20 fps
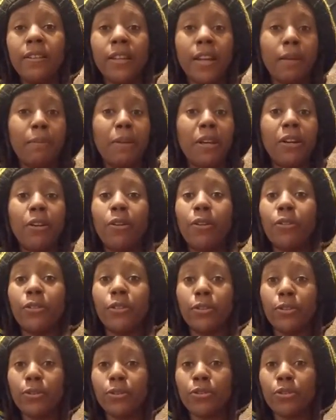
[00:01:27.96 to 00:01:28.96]
I made a whole
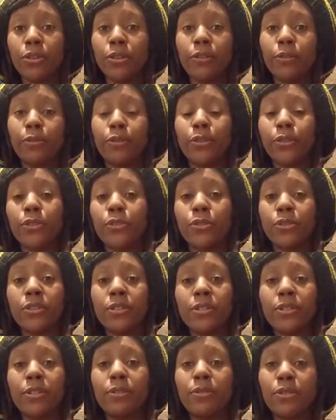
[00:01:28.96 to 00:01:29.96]
nother shirt for a
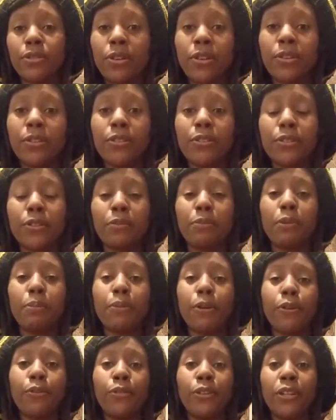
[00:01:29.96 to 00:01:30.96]
short sleeve shirt and it's going to be
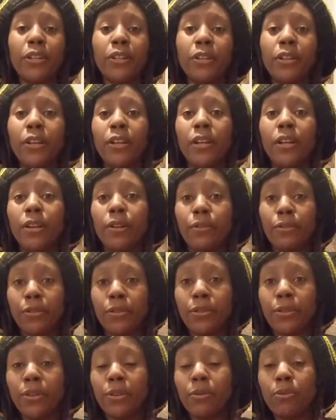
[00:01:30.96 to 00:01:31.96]
perfect for
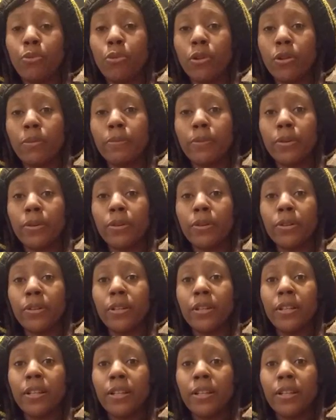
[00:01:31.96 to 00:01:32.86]
the warmer